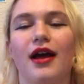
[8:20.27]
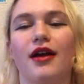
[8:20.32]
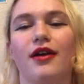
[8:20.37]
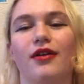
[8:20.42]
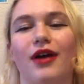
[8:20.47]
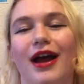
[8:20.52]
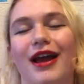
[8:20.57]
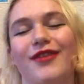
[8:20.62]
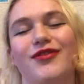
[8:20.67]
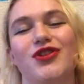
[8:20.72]

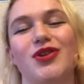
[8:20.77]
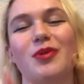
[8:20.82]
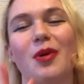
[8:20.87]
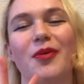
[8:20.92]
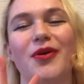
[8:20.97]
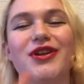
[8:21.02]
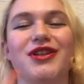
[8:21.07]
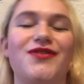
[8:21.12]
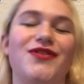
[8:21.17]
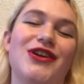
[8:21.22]
I have 2 more
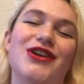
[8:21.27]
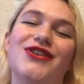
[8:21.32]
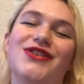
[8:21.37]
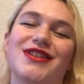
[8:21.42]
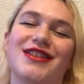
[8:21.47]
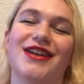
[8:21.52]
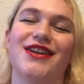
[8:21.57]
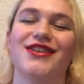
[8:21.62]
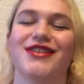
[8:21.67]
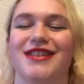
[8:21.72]
points for you,
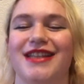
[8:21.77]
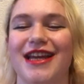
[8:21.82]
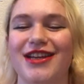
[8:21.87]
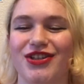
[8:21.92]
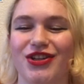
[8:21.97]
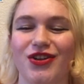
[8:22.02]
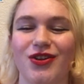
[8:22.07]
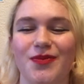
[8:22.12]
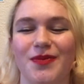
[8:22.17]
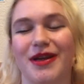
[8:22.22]
so stay
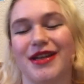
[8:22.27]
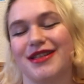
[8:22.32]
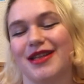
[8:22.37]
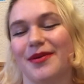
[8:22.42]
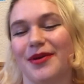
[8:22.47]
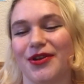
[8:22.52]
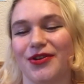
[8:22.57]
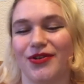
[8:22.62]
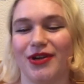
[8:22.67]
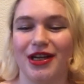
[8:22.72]
tuned because they're
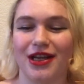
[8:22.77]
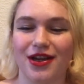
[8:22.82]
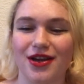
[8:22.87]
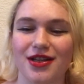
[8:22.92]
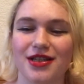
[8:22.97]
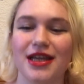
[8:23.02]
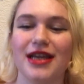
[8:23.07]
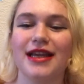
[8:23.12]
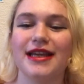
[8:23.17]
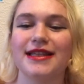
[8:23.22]
both really
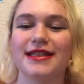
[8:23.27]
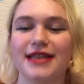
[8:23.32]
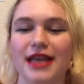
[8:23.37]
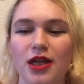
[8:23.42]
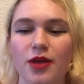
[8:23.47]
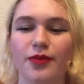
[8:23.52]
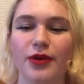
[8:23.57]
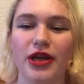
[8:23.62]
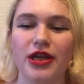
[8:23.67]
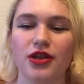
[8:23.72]
good.
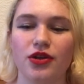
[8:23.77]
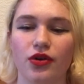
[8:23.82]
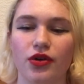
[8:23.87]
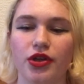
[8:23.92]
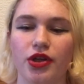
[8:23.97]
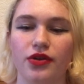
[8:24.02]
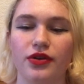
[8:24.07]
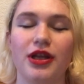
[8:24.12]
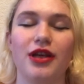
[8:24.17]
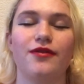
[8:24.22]
Celebrate your
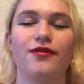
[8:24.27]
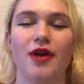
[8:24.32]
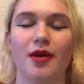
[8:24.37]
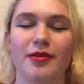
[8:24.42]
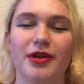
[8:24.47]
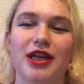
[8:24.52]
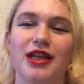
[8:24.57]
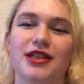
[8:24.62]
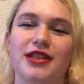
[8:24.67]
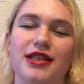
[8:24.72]
unique
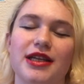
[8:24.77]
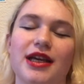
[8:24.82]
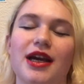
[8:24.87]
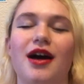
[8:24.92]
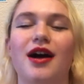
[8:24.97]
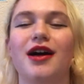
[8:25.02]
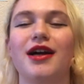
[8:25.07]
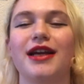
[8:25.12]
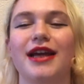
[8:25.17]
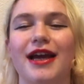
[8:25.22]
femininity.
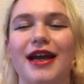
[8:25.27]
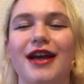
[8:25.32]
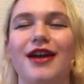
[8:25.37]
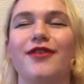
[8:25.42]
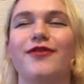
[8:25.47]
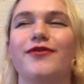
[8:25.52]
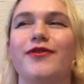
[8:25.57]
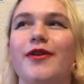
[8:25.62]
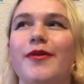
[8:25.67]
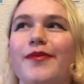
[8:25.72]
I
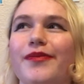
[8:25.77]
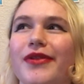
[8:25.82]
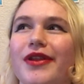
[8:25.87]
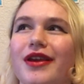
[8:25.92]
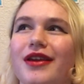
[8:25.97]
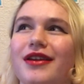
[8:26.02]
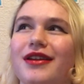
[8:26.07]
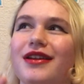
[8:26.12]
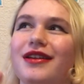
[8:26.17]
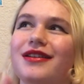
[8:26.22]
have
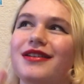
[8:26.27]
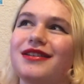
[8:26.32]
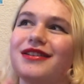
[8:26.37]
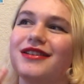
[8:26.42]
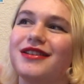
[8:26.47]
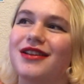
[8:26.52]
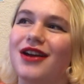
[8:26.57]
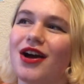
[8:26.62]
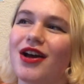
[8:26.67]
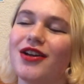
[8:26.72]

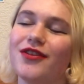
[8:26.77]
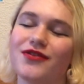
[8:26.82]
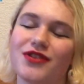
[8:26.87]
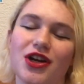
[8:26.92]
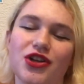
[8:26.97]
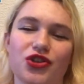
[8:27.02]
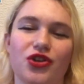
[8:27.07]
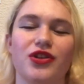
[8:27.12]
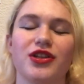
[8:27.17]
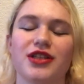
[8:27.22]
kind of
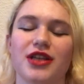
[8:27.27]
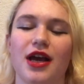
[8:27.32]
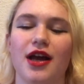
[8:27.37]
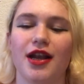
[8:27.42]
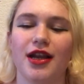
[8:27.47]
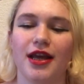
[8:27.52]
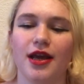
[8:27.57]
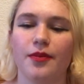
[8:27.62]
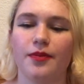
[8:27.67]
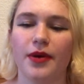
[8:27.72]
touched on this
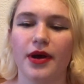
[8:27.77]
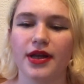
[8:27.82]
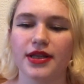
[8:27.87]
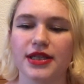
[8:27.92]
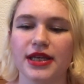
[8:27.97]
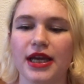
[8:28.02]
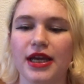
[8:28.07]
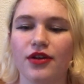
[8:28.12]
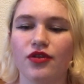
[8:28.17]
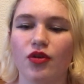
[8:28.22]
earlier, but
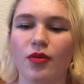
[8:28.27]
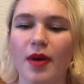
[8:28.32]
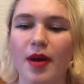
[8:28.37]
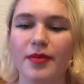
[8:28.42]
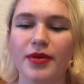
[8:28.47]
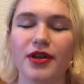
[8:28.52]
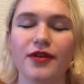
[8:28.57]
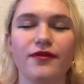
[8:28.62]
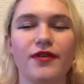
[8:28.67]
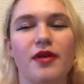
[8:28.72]

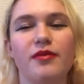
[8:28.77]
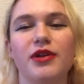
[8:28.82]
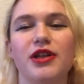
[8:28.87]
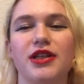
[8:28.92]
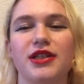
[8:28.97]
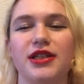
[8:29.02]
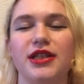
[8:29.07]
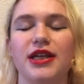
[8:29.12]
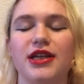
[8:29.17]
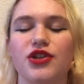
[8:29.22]
remember that
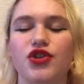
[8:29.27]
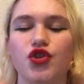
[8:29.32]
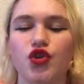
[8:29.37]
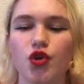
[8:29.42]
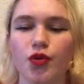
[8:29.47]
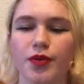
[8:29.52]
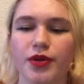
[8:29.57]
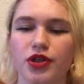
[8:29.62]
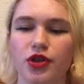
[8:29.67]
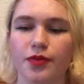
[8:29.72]
femininity is
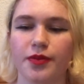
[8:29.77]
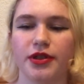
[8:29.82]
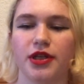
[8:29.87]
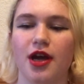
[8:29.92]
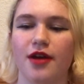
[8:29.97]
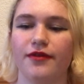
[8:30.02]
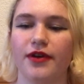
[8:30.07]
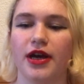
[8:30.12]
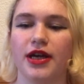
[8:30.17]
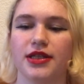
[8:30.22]
super, super
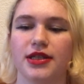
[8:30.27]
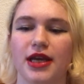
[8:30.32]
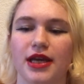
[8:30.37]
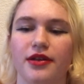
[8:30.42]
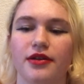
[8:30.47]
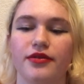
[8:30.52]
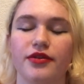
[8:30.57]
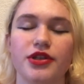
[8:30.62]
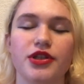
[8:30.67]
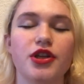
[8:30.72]
diverse and
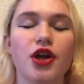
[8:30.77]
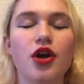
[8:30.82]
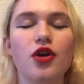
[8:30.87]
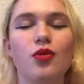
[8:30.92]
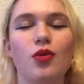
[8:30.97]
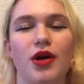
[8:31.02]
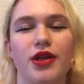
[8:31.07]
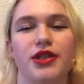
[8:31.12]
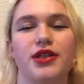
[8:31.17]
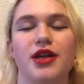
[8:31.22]
there is no
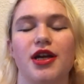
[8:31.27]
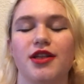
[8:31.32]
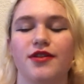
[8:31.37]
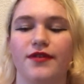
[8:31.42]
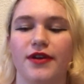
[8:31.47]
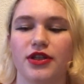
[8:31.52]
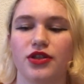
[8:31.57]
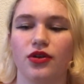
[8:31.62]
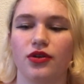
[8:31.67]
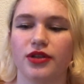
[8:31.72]

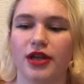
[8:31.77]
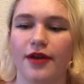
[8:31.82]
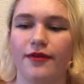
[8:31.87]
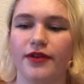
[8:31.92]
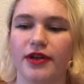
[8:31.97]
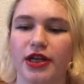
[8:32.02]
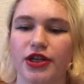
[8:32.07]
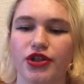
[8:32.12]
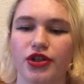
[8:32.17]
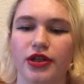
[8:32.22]
one-size-fits-all
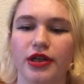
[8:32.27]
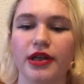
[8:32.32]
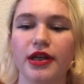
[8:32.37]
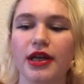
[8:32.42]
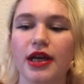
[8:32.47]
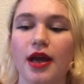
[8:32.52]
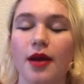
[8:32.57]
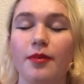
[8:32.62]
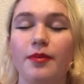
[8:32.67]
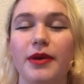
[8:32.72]
definition.
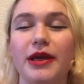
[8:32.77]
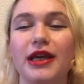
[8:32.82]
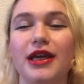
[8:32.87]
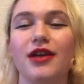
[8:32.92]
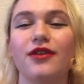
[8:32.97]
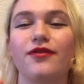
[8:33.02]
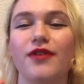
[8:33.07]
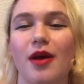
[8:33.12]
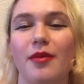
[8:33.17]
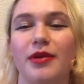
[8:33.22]

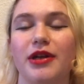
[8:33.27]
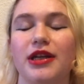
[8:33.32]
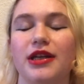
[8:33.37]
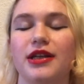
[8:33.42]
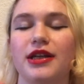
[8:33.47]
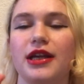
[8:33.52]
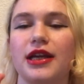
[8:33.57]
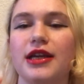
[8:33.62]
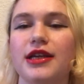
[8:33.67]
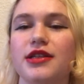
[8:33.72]
Being feminine
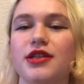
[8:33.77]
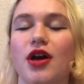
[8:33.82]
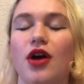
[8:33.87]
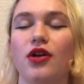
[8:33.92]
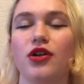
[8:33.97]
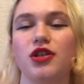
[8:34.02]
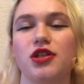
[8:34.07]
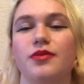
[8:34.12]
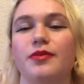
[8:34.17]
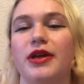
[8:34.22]
is
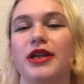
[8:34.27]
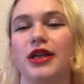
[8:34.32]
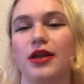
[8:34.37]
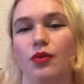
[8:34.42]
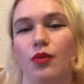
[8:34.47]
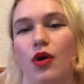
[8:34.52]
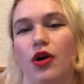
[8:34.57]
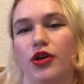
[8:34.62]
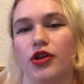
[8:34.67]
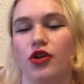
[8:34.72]
ultimately
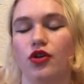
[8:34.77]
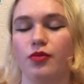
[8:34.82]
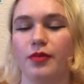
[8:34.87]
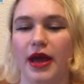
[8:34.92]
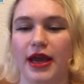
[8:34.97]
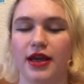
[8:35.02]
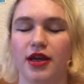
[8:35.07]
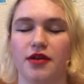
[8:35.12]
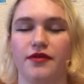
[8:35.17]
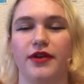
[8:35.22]
what you
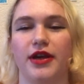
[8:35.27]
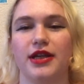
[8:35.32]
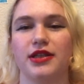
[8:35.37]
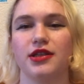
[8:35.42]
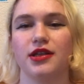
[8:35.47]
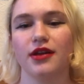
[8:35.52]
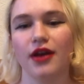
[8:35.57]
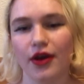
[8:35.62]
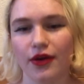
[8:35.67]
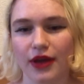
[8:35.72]
make of it,
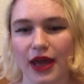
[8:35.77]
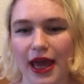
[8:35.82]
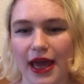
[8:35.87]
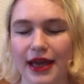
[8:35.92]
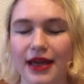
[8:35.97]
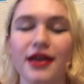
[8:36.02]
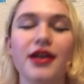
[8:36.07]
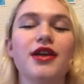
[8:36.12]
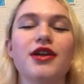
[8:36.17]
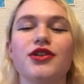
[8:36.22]

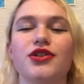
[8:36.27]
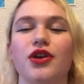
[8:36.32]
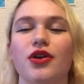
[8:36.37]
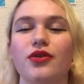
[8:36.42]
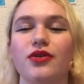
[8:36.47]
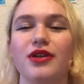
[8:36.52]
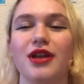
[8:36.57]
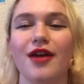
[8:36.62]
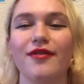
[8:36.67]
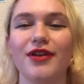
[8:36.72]
okay?
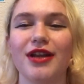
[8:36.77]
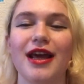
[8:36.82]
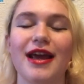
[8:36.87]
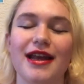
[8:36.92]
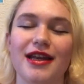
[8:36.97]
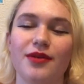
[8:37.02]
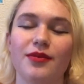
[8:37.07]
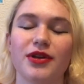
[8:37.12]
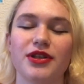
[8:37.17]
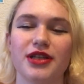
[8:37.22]
So never let
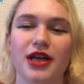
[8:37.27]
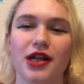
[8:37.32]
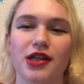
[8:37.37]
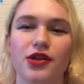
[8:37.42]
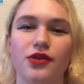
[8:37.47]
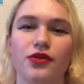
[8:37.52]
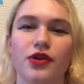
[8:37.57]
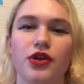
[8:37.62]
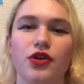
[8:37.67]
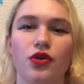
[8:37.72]
anyone tell
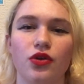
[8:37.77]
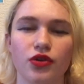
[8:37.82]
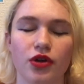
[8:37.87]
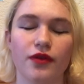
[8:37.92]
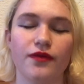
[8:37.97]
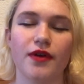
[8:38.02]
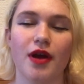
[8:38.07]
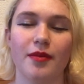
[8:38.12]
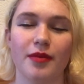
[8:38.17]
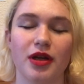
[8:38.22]
you that you're
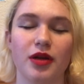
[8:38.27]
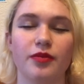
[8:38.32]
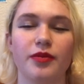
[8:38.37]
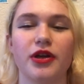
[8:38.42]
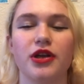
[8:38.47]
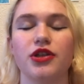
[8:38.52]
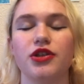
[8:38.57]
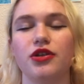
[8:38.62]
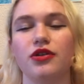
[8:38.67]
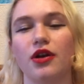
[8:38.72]
not feminine
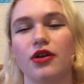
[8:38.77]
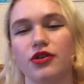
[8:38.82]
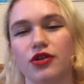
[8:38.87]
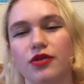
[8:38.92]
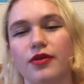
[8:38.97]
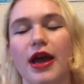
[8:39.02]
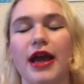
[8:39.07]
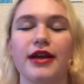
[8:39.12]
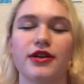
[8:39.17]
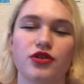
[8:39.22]
because you don't
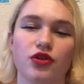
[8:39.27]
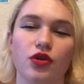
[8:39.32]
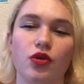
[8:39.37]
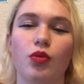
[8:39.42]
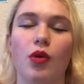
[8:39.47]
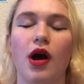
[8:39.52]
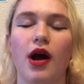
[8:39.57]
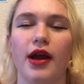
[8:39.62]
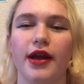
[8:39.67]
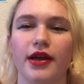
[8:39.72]
do X or
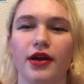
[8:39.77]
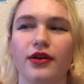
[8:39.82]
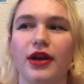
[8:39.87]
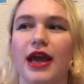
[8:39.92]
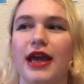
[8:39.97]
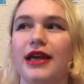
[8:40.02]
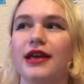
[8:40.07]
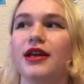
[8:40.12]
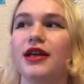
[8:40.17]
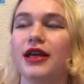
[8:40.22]
Y,
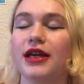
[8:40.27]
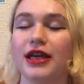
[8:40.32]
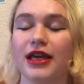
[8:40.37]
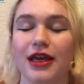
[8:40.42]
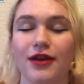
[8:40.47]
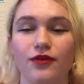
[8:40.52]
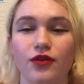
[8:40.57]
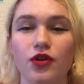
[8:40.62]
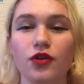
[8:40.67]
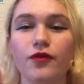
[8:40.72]
okay?
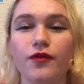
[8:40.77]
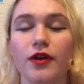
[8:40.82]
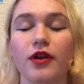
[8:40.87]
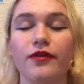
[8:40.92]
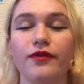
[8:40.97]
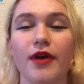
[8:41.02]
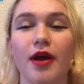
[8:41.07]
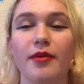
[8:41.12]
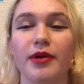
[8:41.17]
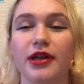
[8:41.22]
If you feel
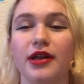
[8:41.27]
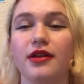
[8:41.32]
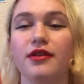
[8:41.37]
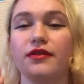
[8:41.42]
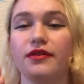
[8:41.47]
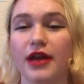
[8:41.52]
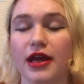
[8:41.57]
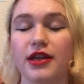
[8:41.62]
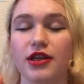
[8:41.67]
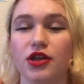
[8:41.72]
feminine,
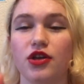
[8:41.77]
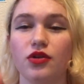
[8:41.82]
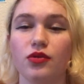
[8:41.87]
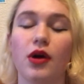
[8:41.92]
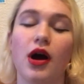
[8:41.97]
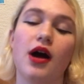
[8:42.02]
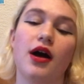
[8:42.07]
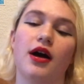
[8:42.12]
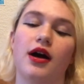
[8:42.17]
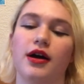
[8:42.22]
then you
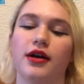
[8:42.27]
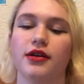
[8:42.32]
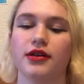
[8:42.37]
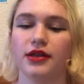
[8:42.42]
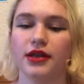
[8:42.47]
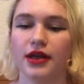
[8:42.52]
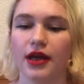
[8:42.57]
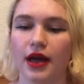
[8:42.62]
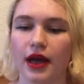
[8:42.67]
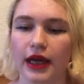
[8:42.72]
are.
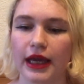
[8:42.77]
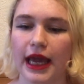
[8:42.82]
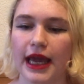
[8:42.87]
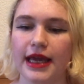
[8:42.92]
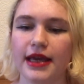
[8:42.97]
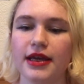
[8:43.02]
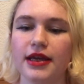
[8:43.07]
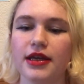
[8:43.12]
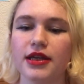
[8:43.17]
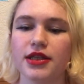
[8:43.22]

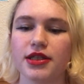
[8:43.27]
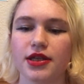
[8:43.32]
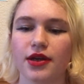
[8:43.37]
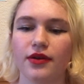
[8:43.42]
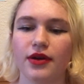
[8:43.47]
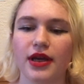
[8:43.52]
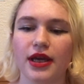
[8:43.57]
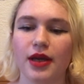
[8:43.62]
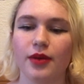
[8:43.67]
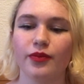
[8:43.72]
Okay, so
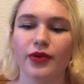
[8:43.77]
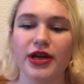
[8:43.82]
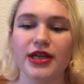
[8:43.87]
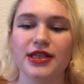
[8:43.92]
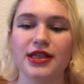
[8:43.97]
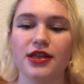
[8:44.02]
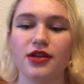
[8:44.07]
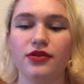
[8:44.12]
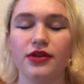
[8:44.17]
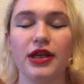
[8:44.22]
embrace
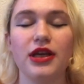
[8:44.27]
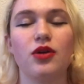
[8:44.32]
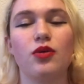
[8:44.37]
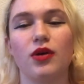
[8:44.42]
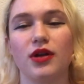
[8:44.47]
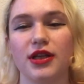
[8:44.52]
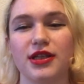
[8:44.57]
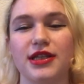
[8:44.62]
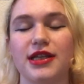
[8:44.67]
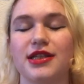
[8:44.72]
the unique
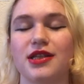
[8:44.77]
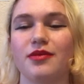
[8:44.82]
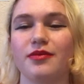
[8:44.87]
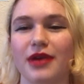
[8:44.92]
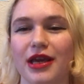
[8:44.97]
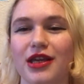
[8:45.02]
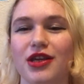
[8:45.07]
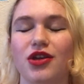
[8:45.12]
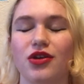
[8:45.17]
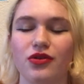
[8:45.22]
qualities that
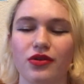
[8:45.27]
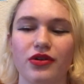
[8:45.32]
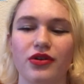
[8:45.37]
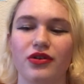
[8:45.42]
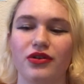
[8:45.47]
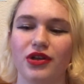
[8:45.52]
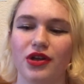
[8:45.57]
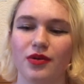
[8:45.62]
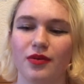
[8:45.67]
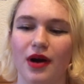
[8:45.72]
make you who
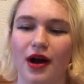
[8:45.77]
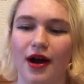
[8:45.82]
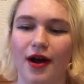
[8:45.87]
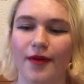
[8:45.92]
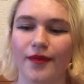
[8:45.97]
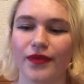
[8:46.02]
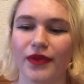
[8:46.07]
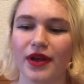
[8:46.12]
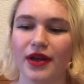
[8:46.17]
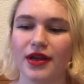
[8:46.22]
you are.
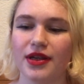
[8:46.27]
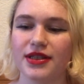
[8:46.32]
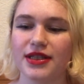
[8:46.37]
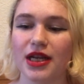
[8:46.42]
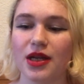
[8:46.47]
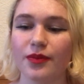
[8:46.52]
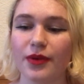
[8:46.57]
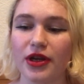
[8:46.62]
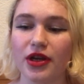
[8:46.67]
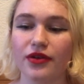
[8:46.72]

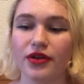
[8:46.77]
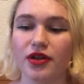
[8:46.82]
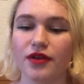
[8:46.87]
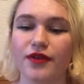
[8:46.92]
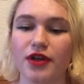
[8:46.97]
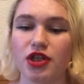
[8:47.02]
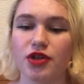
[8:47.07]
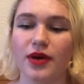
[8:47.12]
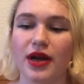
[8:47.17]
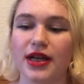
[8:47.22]
Celebrate your
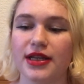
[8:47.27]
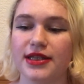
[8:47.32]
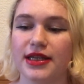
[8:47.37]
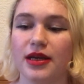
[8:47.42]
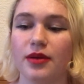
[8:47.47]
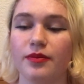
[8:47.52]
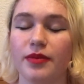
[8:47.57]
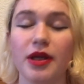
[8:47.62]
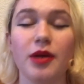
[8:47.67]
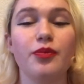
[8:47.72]
individuality
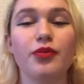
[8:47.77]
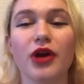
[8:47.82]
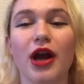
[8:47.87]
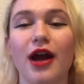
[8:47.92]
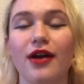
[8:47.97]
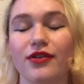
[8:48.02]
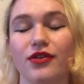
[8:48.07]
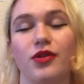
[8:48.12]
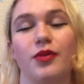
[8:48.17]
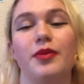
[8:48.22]
and be
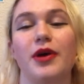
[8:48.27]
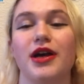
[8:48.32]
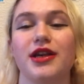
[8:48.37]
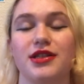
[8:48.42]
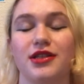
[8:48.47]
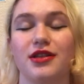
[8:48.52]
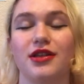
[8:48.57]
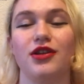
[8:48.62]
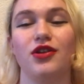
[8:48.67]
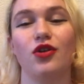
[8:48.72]
proud of the
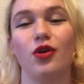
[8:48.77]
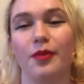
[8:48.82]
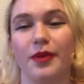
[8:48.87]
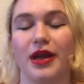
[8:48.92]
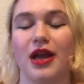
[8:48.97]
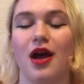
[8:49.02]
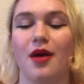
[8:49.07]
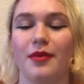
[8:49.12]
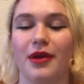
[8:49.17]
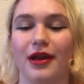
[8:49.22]
person that you're
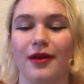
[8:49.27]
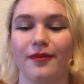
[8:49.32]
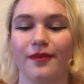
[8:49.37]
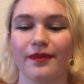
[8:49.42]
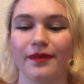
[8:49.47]
becoming.